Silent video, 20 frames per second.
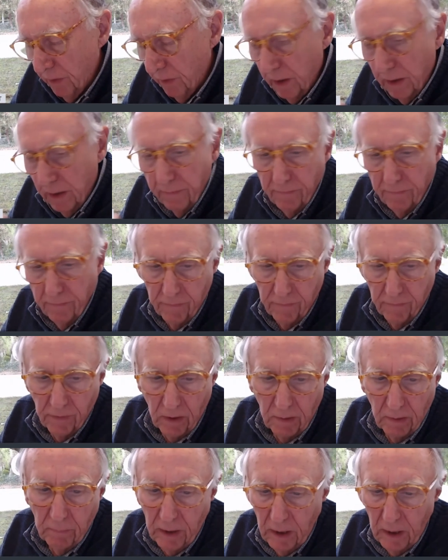really
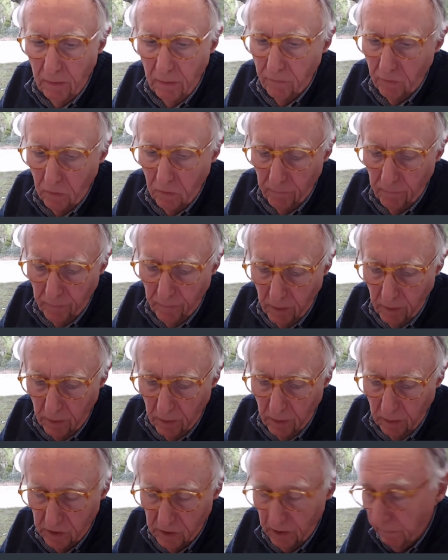very meaningful,
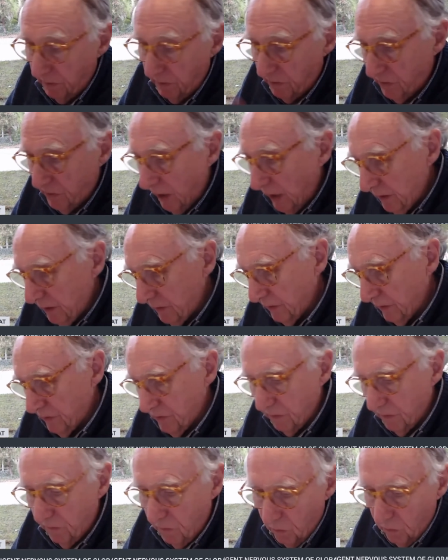except to
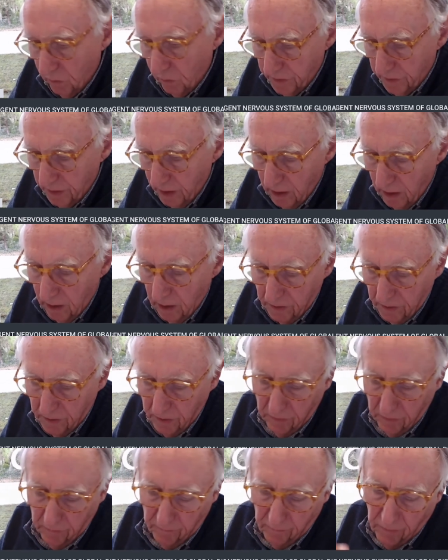scientists, of course,
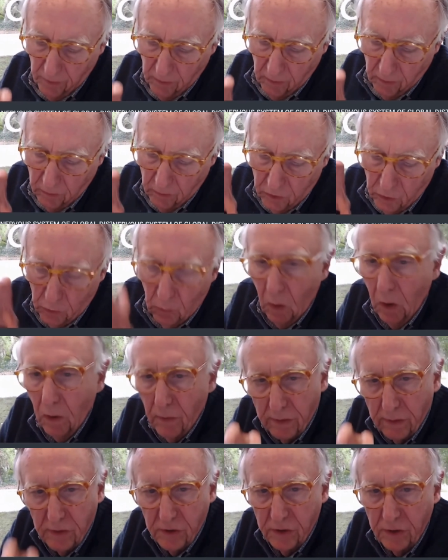to do
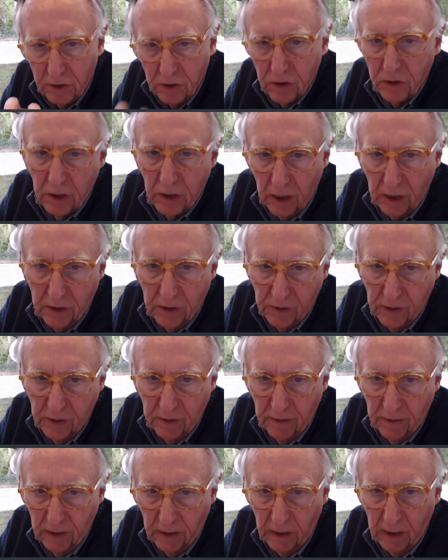all this
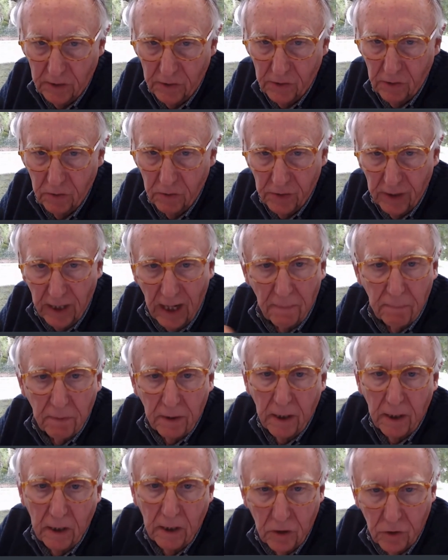digitizing unless there's an
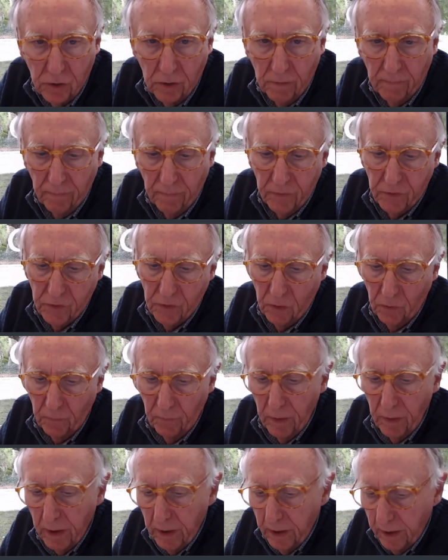application.
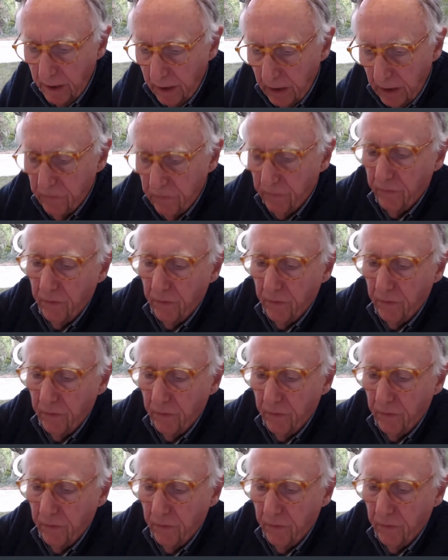So each